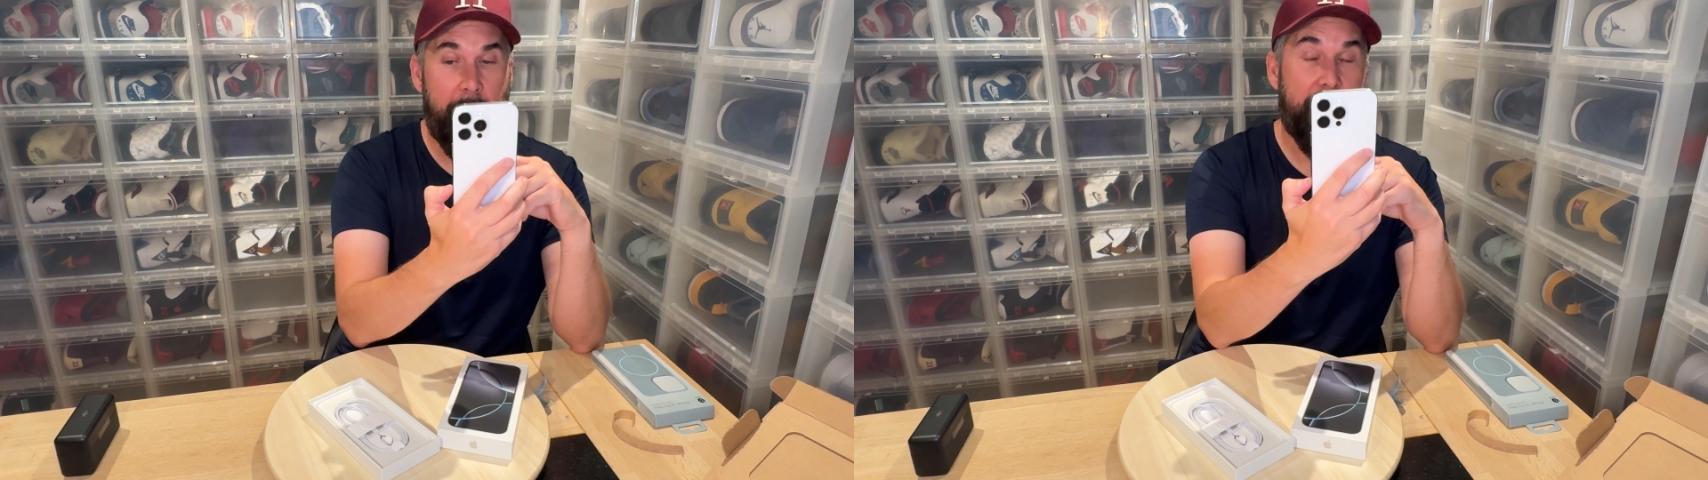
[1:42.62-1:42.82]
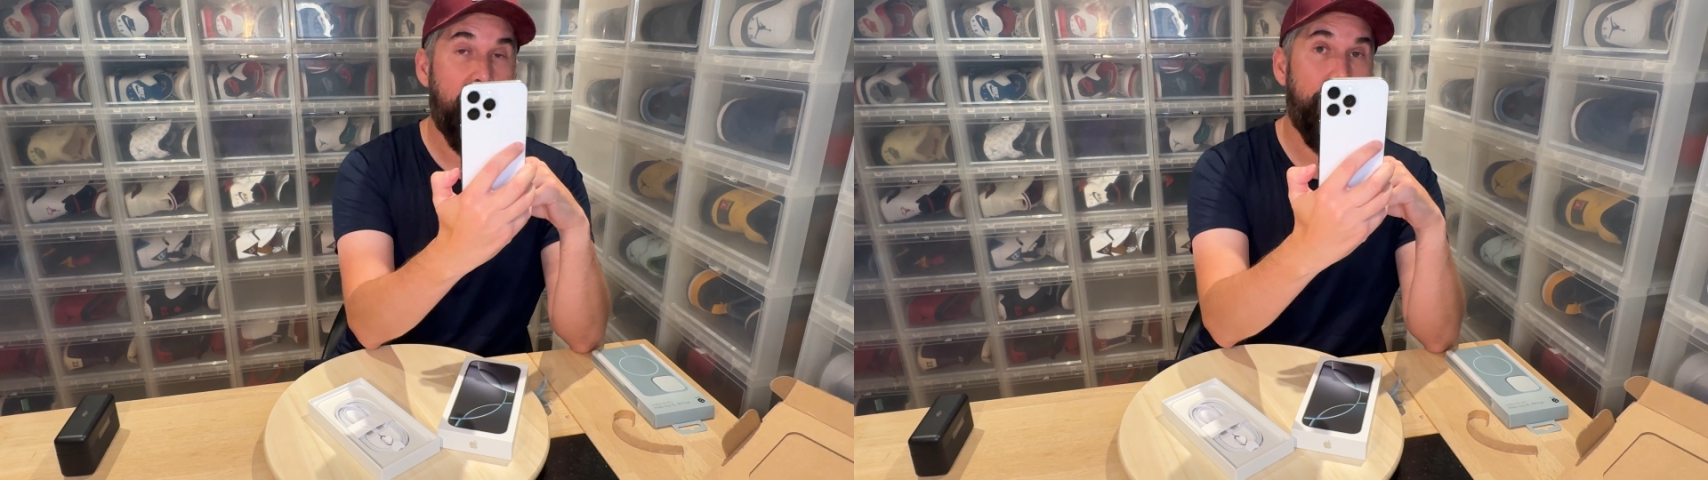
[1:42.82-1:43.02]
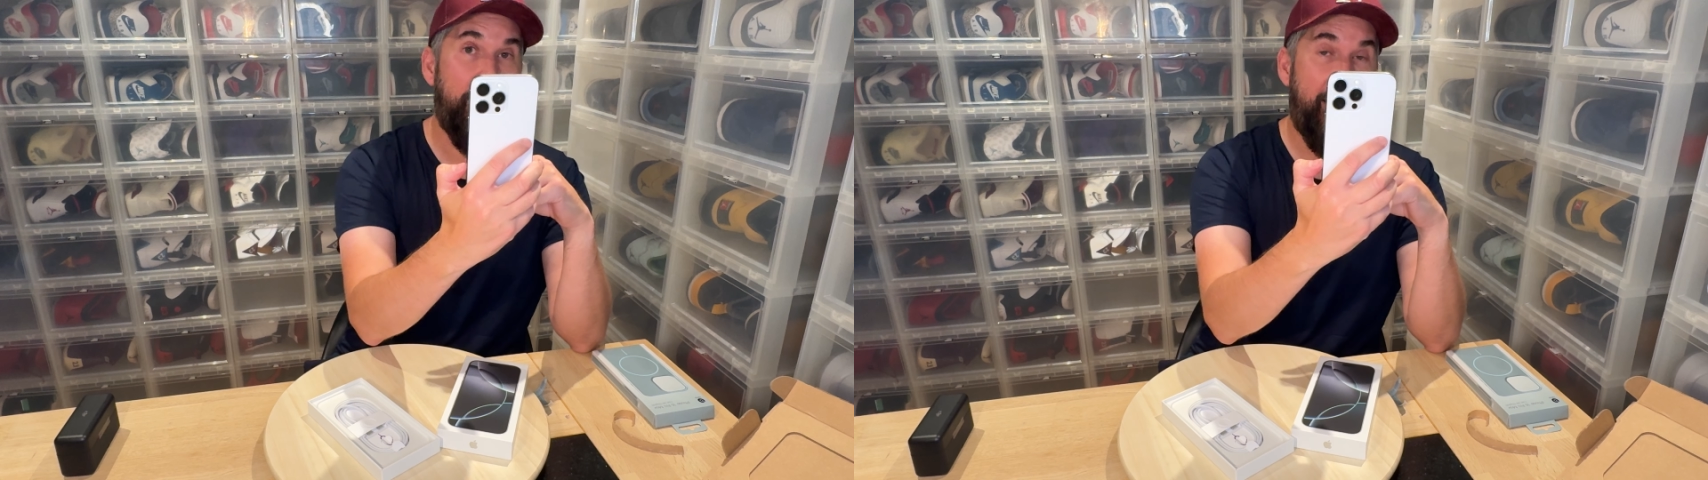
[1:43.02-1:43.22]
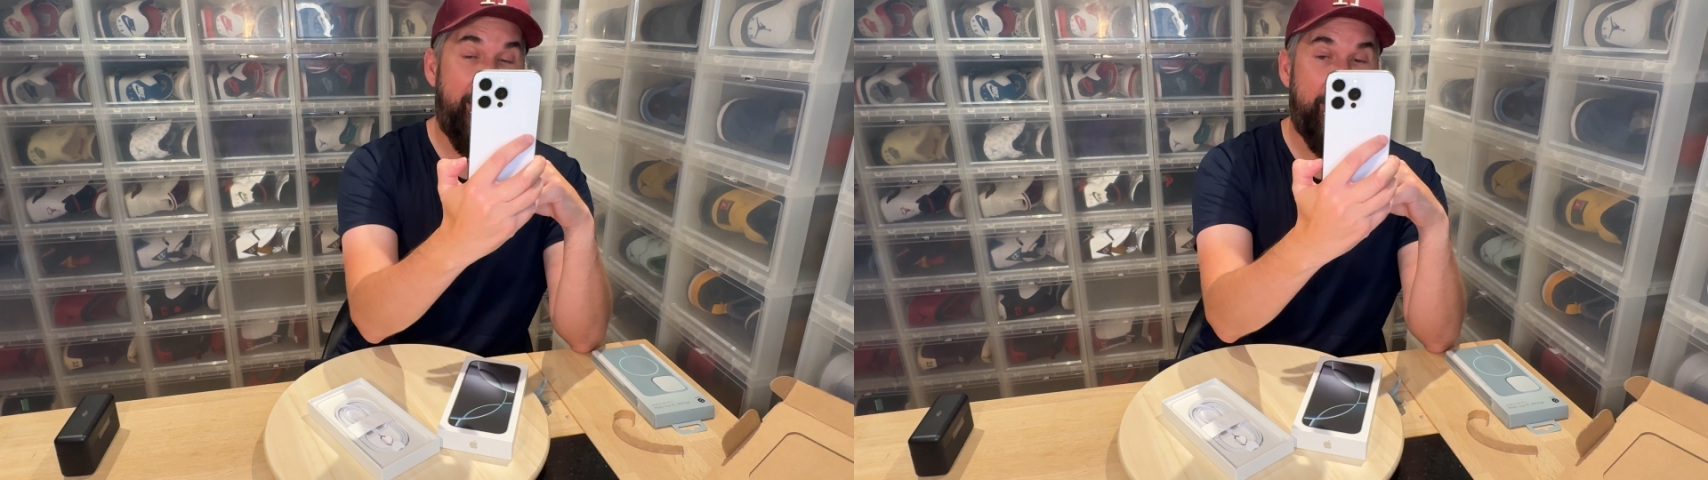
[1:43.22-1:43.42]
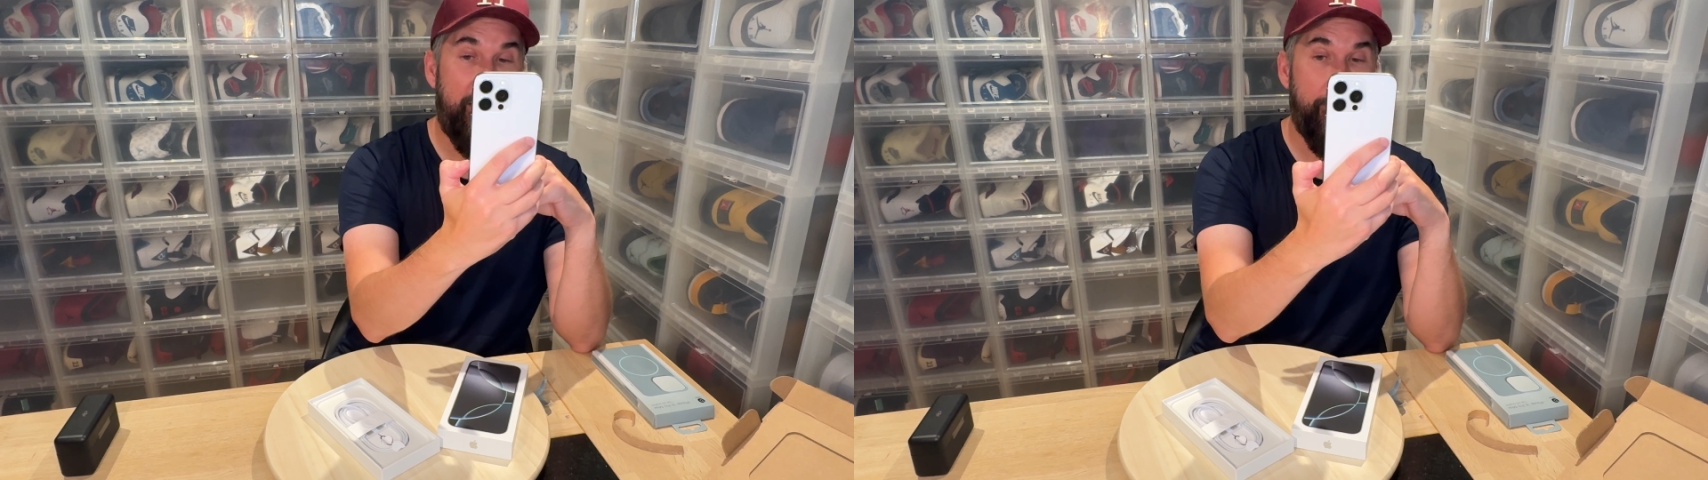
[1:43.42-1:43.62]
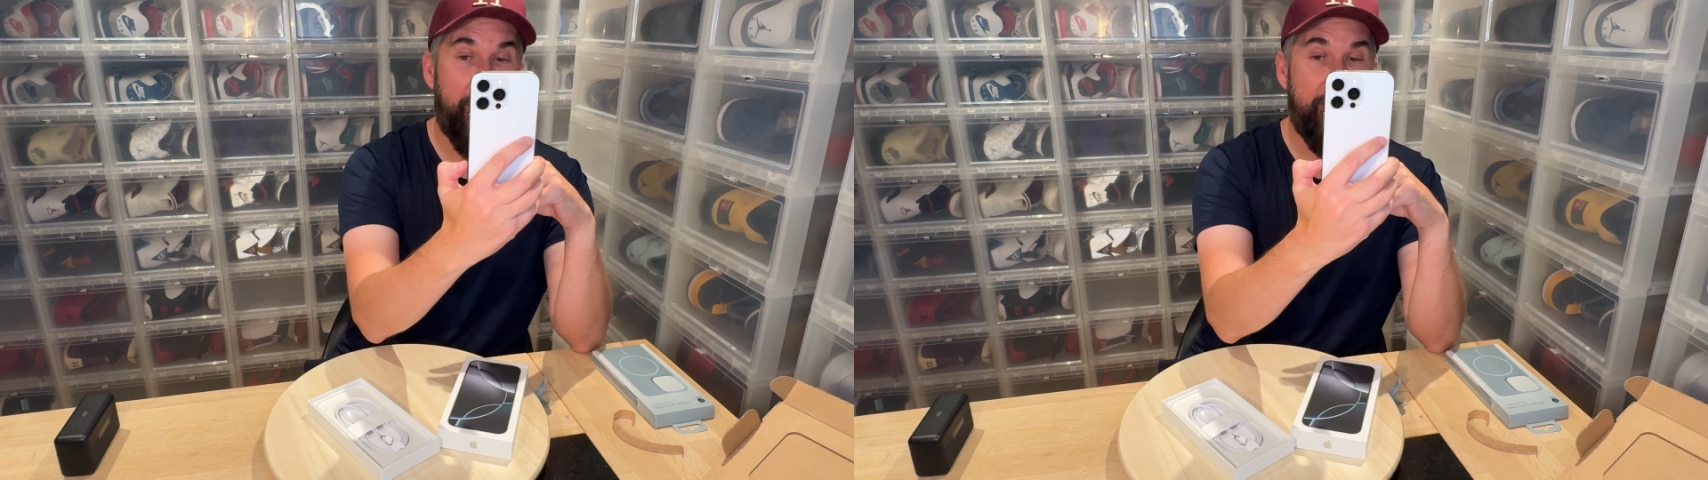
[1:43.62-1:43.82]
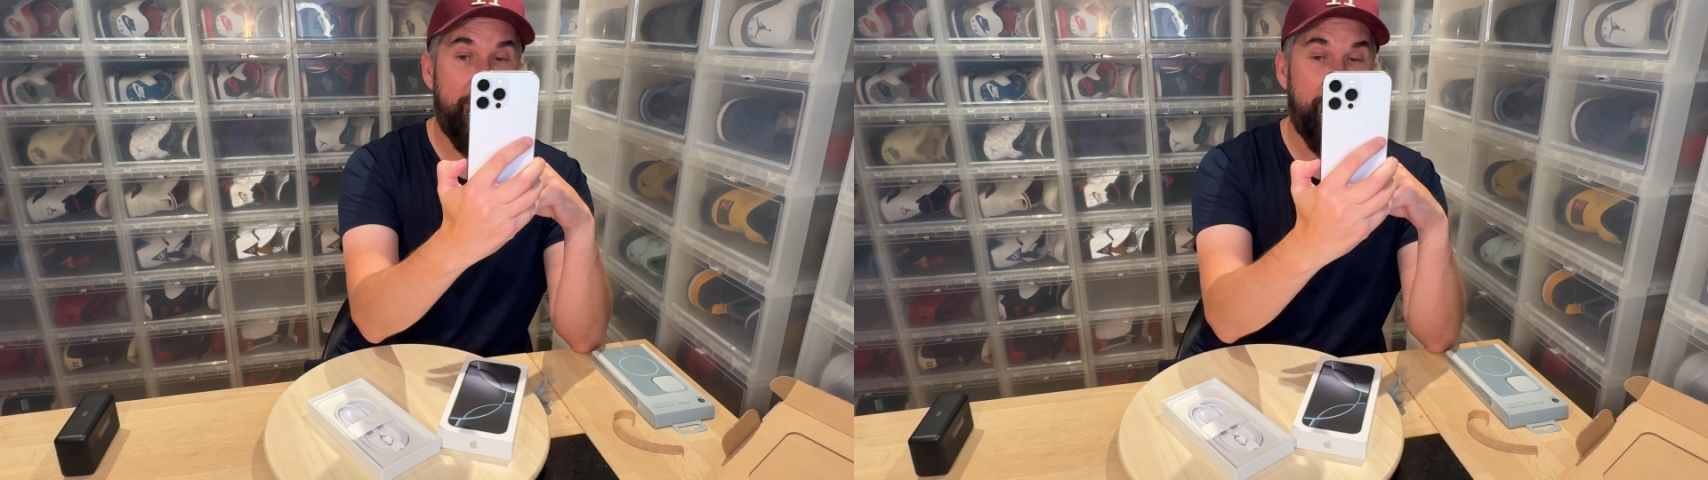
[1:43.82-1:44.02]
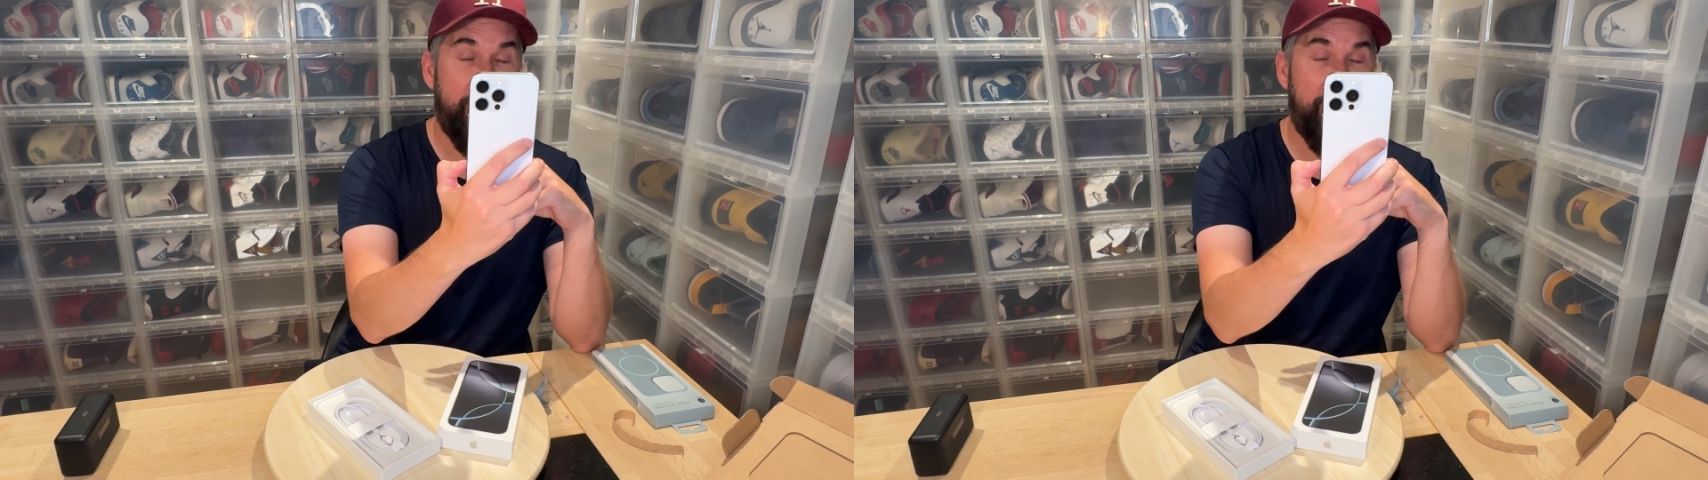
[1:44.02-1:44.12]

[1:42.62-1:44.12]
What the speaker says: complaining about it's